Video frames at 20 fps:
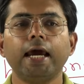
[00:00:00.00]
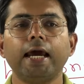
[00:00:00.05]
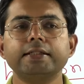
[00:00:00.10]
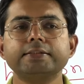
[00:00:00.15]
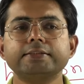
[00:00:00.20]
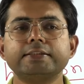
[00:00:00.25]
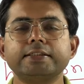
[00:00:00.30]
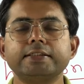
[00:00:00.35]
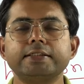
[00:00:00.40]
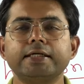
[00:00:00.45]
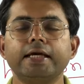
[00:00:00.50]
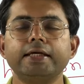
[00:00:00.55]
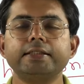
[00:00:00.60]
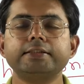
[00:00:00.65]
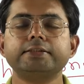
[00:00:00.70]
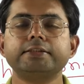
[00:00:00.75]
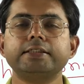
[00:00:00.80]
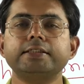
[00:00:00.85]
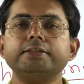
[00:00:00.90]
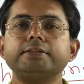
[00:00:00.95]
and
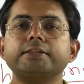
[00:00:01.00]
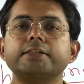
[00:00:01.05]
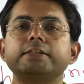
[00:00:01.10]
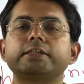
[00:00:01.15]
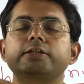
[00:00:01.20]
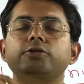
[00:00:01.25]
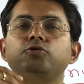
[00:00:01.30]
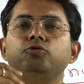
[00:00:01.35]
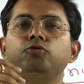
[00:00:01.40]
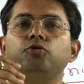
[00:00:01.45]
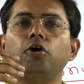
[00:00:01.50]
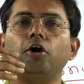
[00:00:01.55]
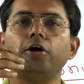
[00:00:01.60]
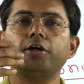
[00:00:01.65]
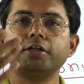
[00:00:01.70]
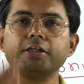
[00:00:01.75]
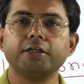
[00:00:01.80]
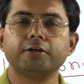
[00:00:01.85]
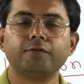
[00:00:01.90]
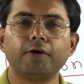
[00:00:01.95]
since it do
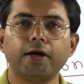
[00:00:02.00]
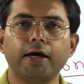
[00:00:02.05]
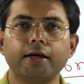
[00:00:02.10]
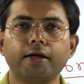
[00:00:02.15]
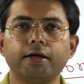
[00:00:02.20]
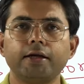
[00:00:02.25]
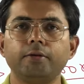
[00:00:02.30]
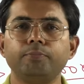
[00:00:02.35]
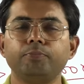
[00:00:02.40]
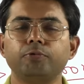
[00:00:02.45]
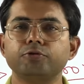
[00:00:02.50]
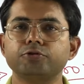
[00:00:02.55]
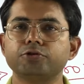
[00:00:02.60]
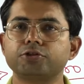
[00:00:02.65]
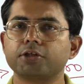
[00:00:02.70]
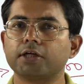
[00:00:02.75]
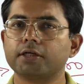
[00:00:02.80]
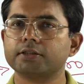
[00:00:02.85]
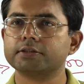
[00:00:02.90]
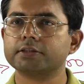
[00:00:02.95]
not require any
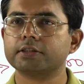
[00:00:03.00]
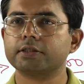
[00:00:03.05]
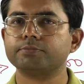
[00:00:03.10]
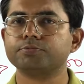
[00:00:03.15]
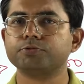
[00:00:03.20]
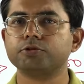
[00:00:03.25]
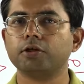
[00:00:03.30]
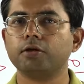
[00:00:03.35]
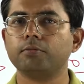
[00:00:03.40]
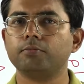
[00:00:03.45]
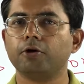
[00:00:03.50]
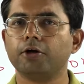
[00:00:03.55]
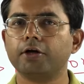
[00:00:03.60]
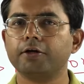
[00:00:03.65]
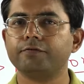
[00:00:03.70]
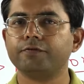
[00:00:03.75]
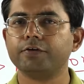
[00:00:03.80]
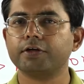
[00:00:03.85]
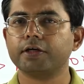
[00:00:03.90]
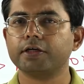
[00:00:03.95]
post-transcriptional
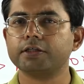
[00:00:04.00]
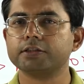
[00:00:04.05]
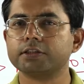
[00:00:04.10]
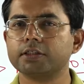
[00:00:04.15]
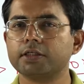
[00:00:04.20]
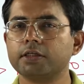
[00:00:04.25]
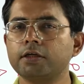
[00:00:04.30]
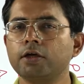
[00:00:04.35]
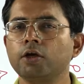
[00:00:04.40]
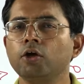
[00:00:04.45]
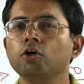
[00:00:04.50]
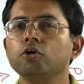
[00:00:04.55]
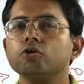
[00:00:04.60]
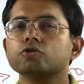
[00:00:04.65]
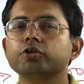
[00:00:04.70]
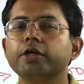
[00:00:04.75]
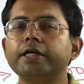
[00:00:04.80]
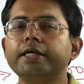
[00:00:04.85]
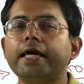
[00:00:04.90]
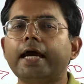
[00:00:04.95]
modification,
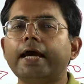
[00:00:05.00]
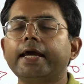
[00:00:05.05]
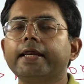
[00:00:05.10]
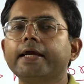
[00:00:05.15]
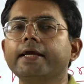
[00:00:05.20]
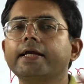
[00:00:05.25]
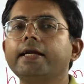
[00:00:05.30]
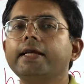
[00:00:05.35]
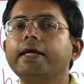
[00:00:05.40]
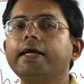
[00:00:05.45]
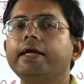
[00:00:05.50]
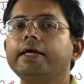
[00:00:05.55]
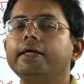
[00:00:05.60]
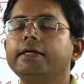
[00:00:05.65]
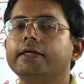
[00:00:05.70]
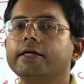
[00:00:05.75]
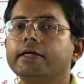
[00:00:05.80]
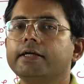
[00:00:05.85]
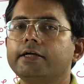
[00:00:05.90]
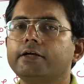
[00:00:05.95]
so it directly
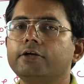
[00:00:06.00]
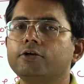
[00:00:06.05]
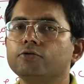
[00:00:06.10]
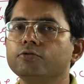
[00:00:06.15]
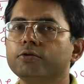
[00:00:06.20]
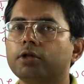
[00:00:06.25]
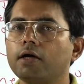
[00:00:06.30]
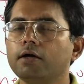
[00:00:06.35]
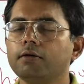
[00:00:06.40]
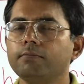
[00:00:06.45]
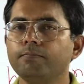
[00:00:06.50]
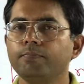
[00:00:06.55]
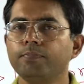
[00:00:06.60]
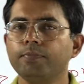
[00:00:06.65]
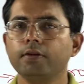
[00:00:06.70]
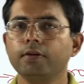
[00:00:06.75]
enter into the